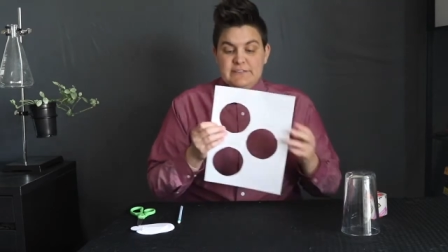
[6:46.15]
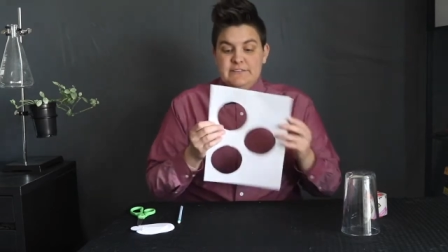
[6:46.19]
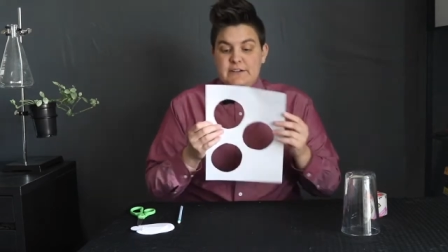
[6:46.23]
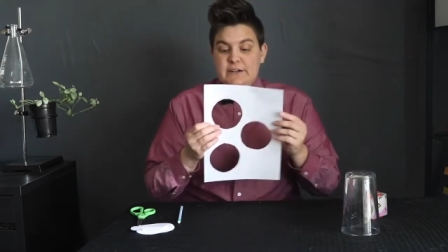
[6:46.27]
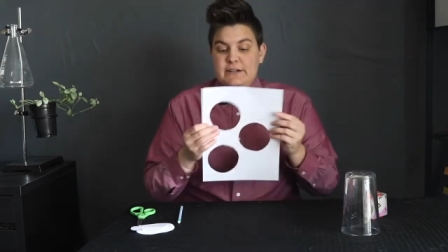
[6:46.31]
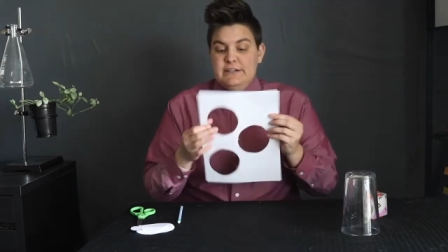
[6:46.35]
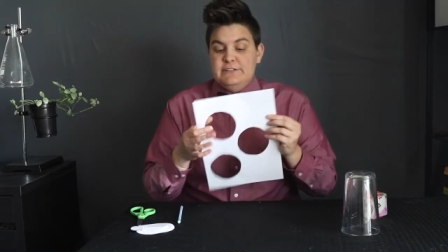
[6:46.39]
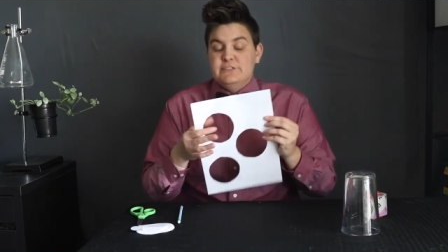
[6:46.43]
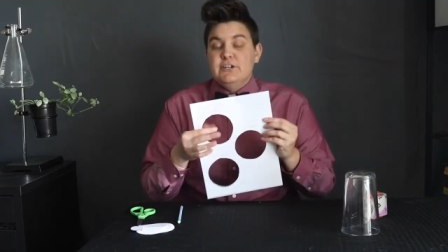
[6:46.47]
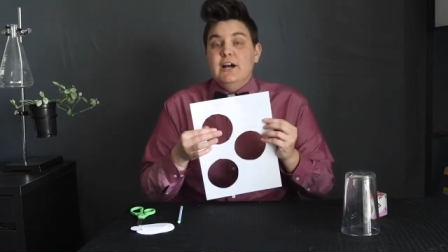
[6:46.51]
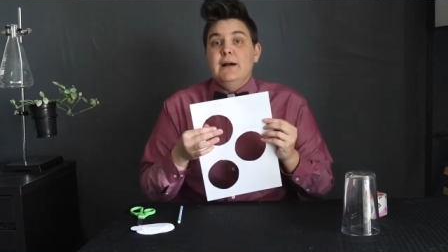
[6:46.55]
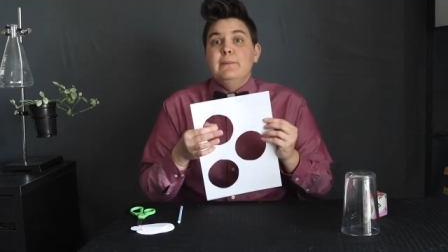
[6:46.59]

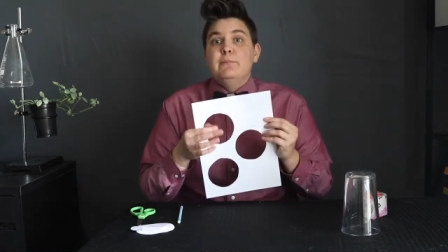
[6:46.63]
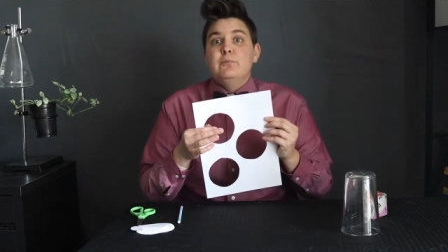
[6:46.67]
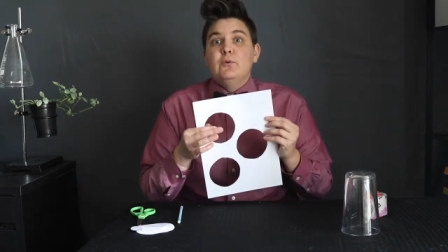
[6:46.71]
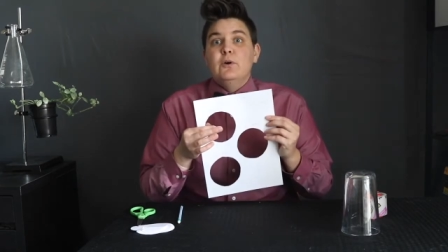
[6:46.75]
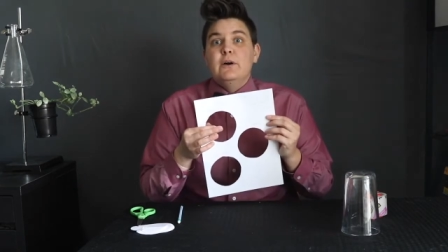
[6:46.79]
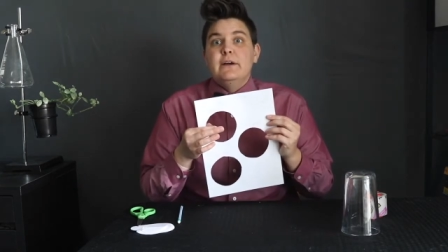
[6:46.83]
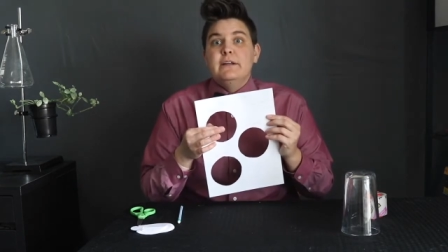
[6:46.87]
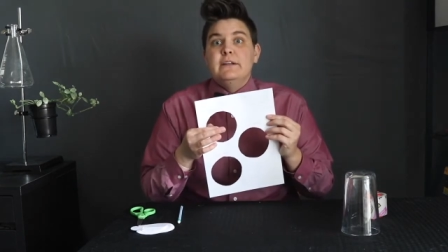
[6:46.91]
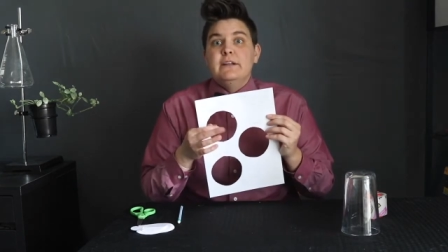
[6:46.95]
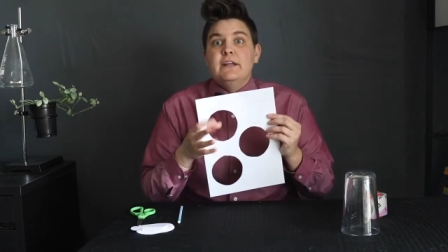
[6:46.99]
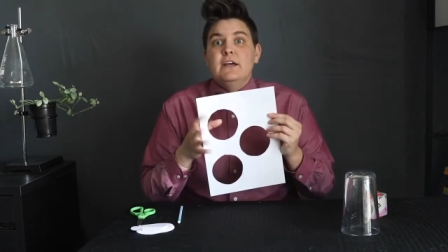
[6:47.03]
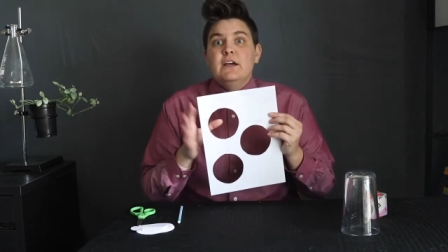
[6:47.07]
very top
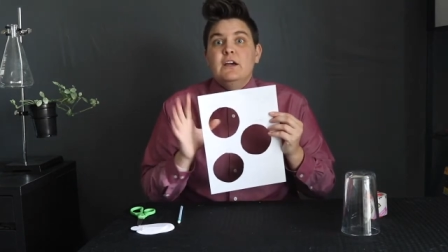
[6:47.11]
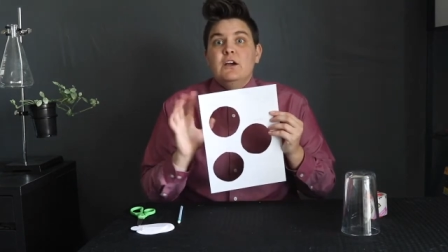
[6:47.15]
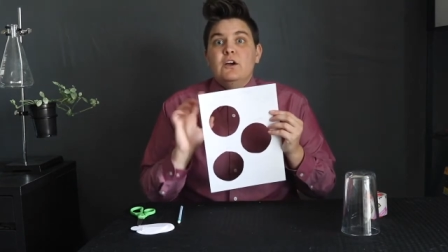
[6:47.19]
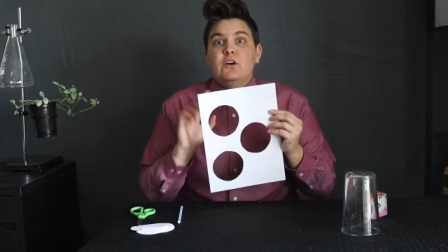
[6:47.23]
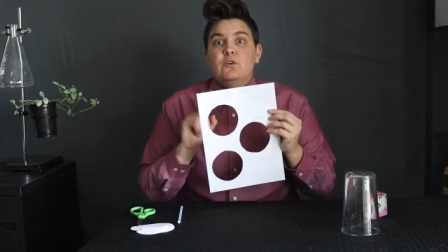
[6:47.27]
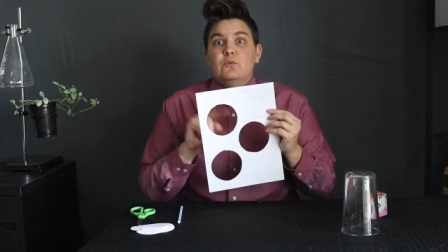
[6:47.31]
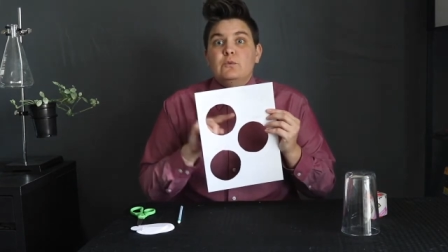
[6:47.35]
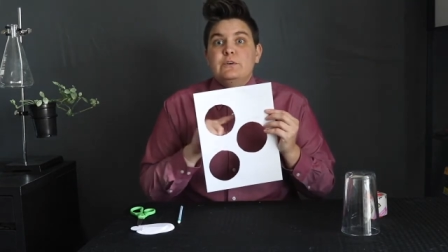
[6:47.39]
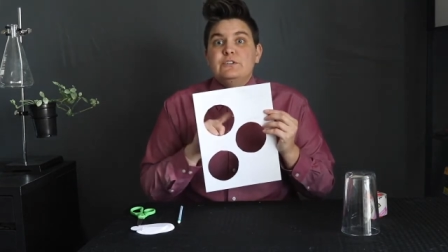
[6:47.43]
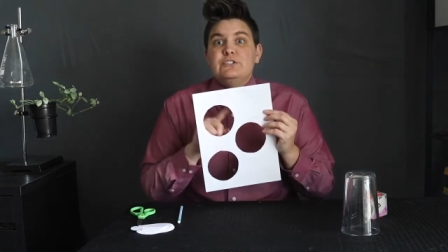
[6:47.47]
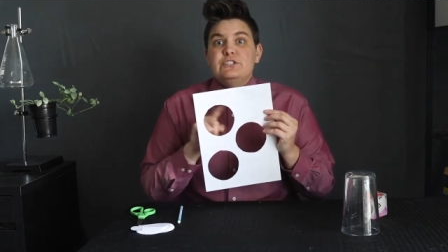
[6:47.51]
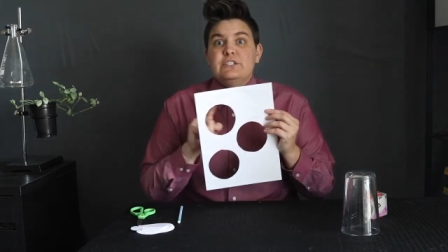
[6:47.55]
one,
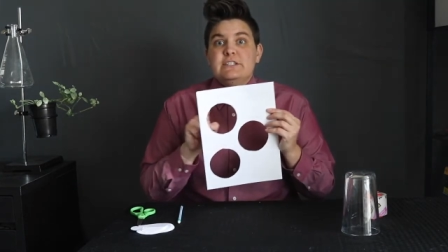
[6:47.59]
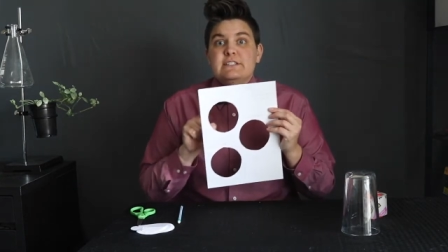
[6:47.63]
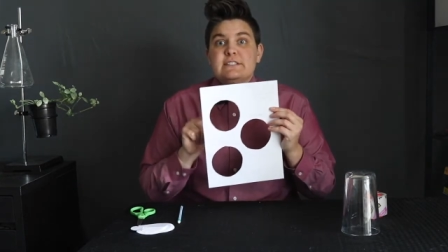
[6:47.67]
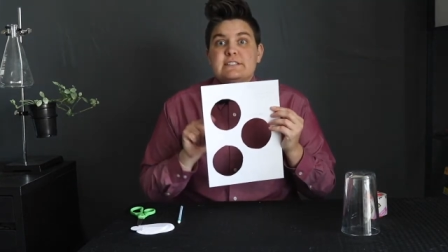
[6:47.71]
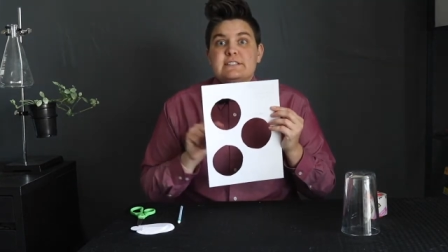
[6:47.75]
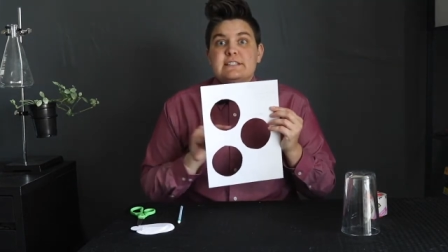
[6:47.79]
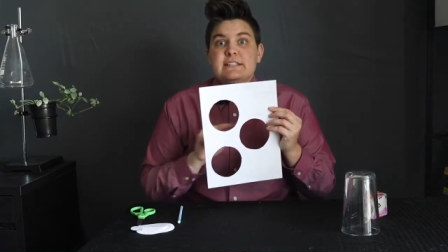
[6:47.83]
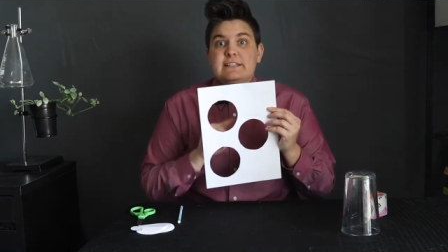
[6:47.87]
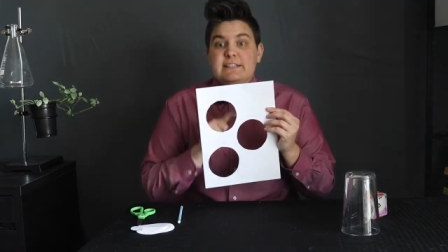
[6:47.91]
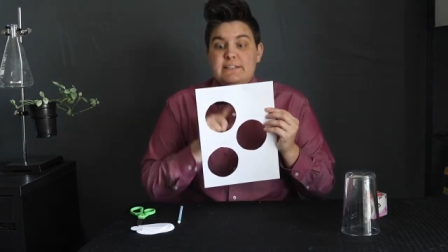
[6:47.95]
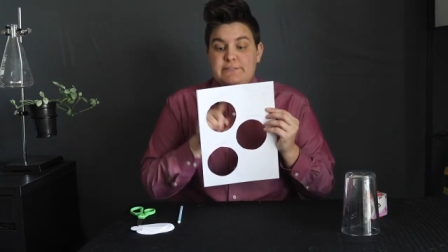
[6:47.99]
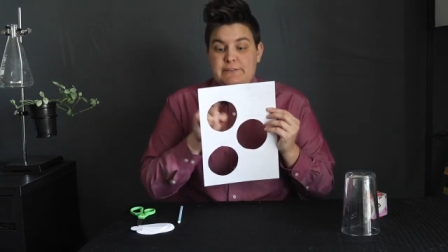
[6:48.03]
which is
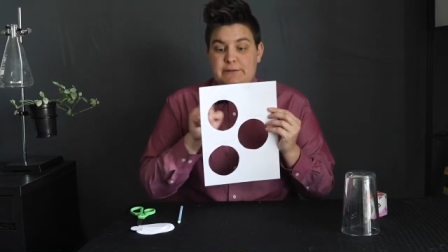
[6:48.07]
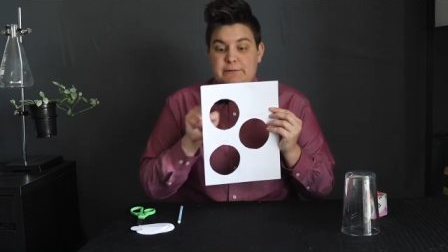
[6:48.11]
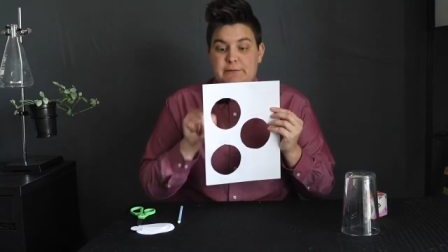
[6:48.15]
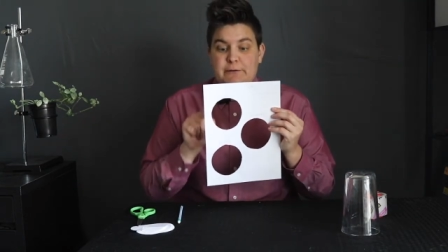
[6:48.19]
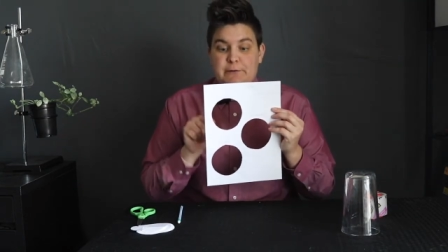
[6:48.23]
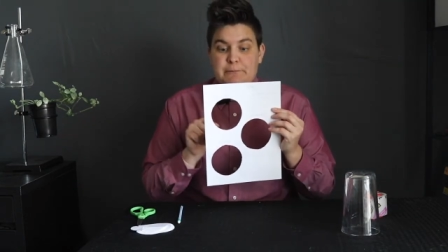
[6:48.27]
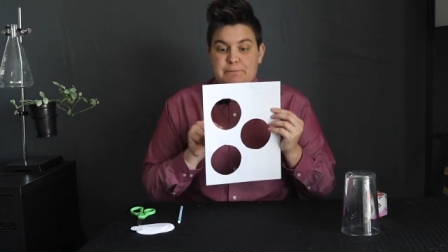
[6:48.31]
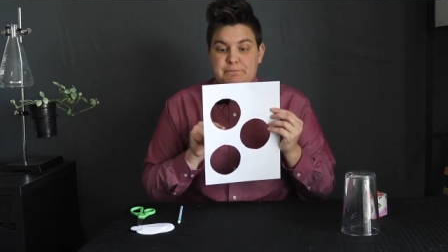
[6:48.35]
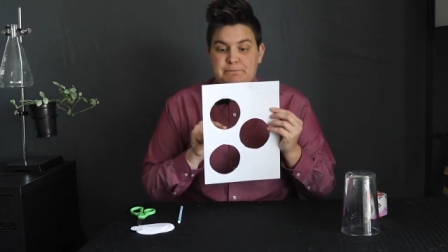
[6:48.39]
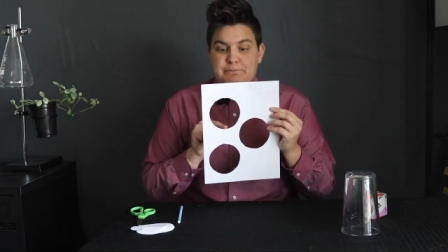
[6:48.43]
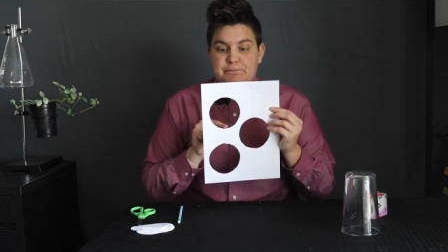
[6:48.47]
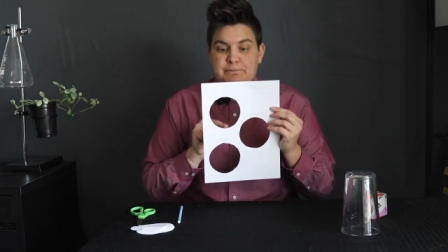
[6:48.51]
the living
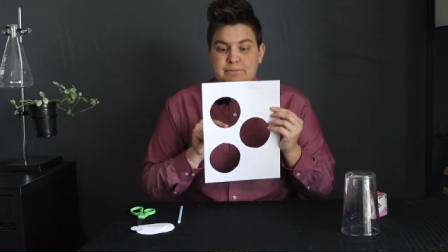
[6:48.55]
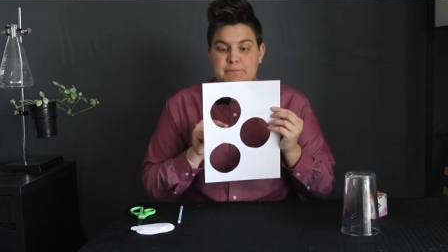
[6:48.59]
room.